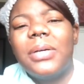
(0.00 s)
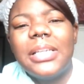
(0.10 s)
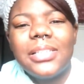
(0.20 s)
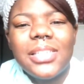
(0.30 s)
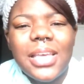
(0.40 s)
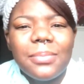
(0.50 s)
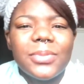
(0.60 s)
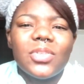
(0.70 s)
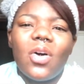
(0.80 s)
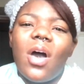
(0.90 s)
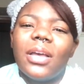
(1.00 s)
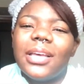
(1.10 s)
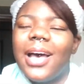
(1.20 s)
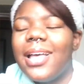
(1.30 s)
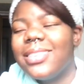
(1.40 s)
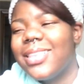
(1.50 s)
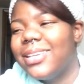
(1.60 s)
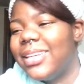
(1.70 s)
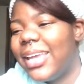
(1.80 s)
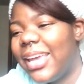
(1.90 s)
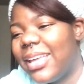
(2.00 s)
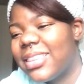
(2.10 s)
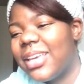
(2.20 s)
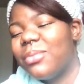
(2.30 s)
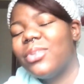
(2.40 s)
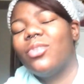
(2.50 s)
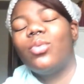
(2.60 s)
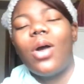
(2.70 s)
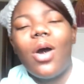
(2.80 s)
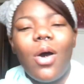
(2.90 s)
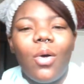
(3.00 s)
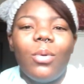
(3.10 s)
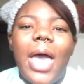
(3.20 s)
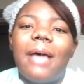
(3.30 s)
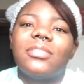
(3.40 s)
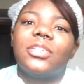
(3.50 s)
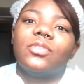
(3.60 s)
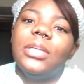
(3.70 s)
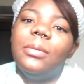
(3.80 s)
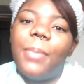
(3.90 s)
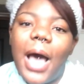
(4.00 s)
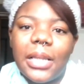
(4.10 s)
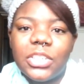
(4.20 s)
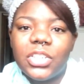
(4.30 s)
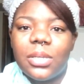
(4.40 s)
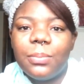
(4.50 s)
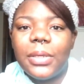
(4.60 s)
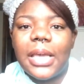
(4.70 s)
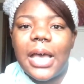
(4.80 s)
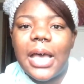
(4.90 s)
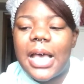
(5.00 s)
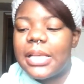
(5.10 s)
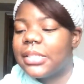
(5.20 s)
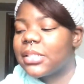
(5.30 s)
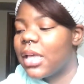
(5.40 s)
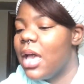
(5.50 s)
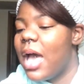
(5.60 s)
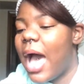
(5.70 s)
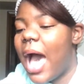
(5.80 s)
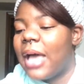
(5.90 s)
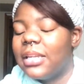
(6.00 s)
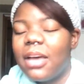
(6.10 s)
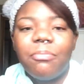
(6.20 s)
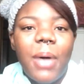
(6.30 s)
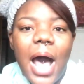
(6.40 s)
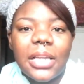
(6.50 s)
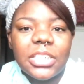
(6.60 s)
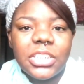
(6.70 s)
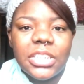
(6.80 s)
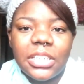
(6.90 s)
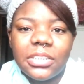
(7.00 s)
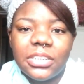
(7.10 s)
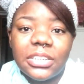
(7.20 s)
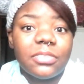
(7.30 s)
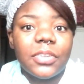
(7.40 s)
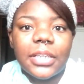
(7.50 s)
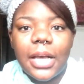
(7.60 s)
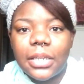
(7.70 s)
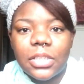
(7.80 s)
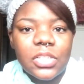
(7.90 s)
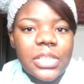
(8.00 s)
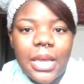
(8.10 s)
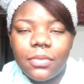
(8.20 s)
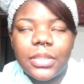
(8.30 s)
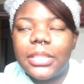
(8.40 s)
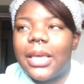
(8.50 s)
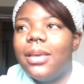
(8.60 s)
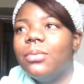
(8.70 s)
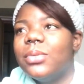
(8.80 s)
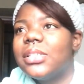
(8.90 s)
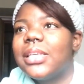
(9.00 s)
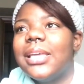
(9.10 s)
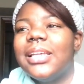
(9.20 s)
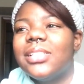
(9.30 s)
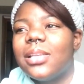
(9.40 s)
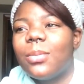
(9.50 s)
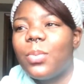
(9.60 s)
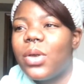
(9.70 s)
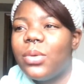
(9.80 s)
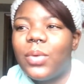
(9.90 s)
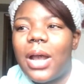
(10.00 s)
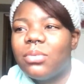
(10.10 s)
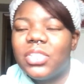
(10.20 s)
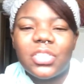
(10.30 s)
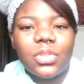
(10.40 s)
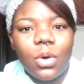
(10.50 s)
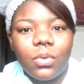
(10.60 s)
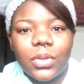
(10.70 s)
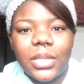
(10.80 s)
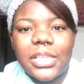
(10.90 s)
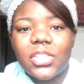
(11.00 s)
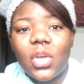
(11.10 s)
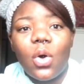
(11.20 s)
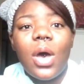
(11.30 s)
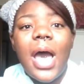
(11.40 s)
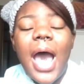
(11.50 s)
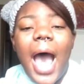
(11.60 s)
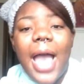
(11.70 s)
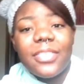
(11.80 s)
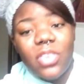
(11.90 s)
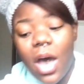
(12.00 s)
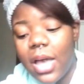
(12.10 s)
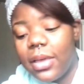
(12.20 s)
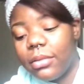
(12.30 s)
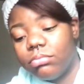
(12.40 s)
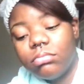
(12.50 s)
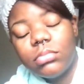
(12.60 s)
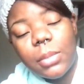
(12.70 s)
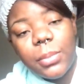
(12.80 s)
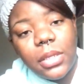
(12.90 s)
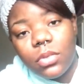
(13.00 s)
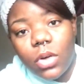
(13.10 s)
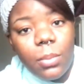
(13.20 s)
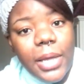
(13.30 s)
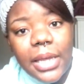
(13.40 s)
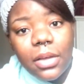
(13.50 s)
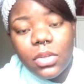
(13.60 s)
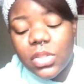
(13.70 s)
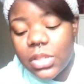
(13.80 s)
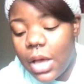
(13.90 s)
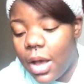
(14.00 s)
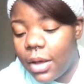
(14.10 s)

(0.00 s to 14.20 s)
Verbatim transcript: put tips on, cut the length, they would grow, have to repolish them, because I love polishing different colors every day. It was getting to the point where I was just over it, so I thought, let me grow my nails.